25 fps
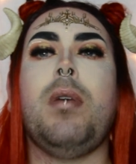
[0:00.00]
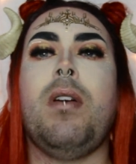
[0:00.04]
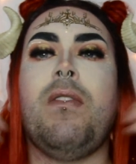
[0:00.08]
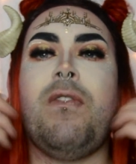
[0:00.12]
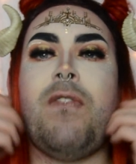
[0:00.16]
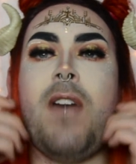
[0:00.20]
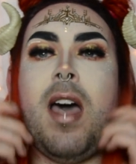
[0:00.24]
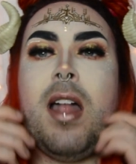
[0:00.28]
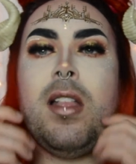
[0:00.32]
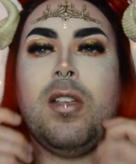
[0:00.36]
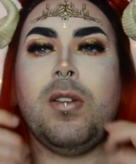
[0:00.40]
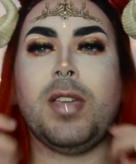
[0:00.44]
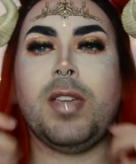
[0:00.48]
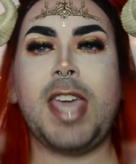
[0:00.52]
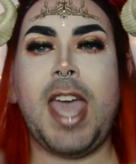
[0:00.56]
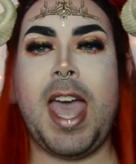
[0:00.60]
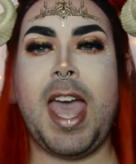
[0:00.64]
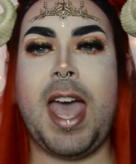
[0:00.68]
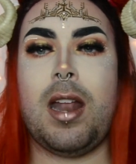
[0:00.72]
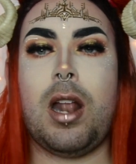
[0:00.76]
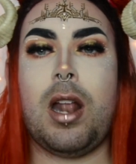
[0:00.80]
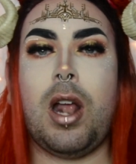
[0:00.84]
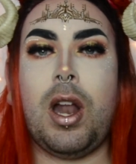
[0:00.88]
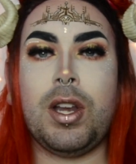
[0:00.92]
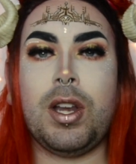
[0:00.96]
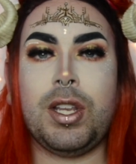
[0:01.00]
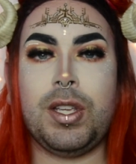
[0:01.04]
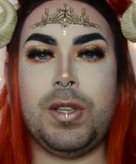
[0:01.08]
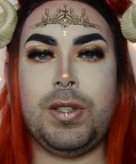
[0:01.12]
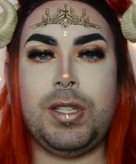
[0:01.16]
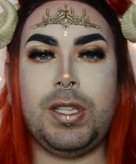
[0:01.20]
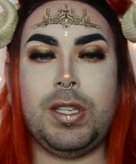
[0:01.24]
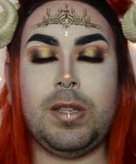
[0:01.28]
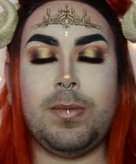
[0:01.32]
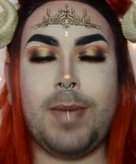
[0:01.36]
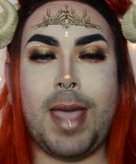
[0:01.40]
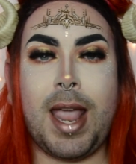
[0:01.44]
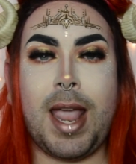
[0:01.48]
Follow Kat on
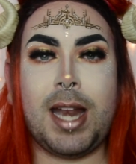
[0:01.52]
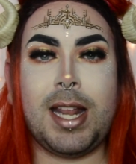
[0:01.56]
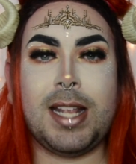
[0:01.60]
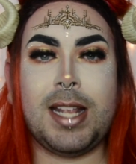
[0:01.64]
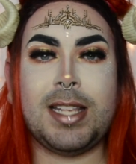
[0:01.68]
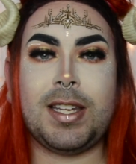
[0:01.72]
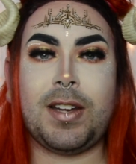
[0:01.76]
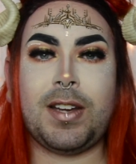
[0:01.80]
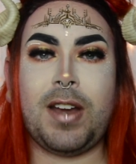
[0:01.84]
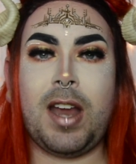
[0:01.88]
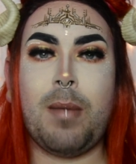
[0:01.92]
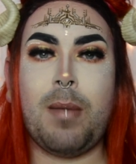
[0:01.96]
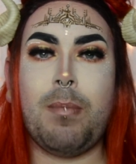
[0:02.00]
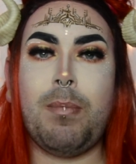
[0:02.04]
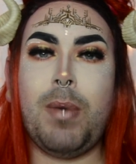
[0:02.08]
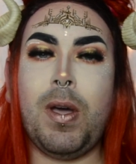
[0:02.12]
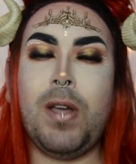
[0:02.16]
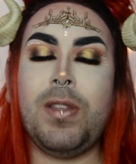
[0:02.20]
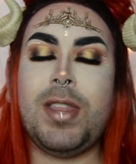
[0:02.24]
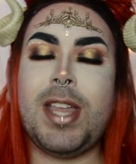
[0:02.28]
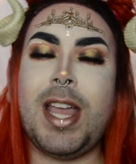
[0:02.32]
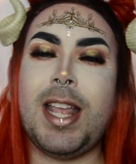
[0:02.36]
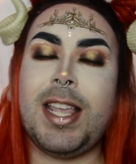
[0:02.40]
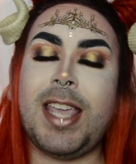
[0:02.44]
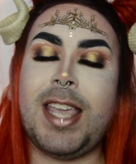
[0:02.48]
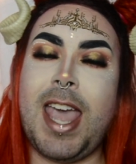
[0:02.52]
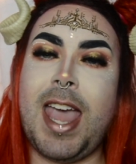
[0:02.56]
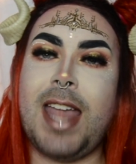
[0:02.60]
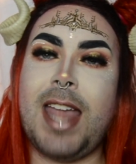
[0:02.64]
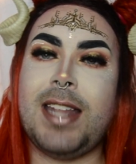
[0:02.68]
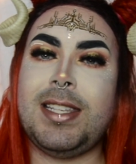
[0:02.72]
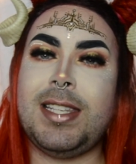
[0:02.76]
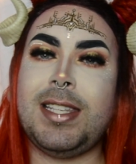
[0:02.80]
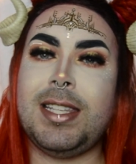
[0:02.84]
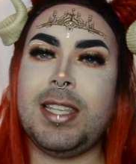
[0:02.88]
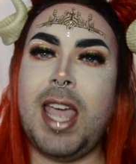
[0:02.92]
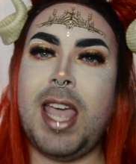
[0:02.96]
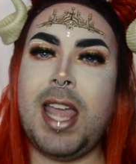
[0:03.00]
YouTube and Instagram, both at
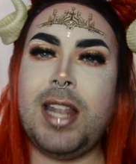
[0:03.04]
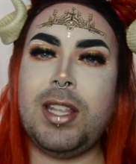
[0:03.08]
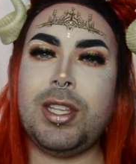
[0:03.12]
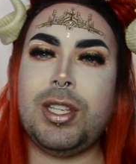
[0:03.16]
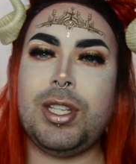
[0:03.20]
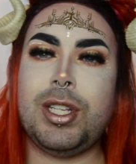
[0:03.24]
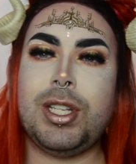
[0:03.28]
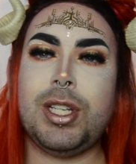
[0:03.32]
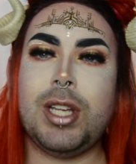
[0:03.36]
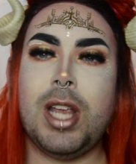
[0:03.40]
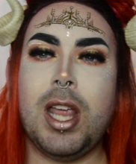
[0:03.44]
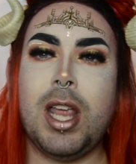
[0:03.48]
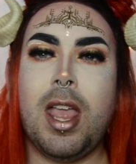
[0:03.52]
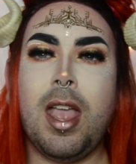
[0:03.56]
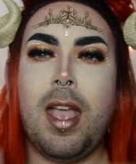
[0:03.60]
katsketch.